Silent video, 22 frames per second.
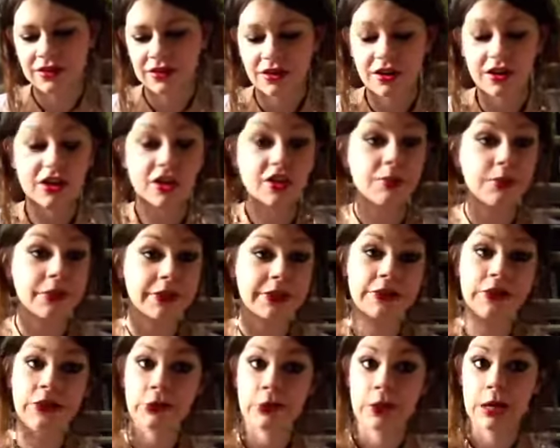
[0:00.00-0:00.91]
going to be
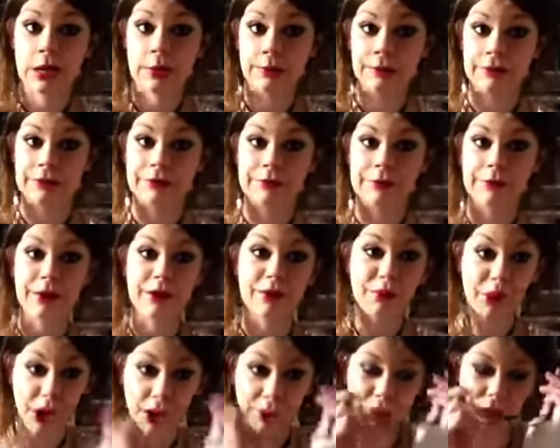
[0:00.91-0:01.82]
so happy.
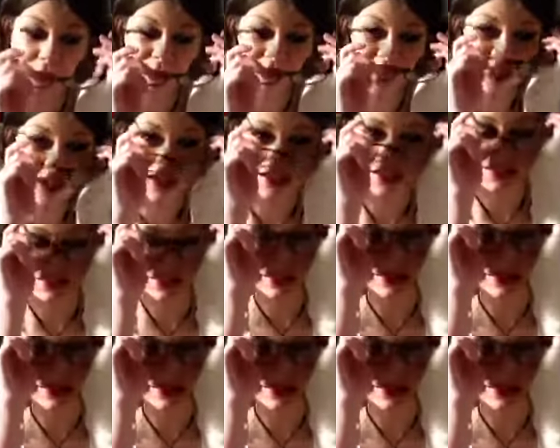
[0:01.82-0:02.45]
I'll probably like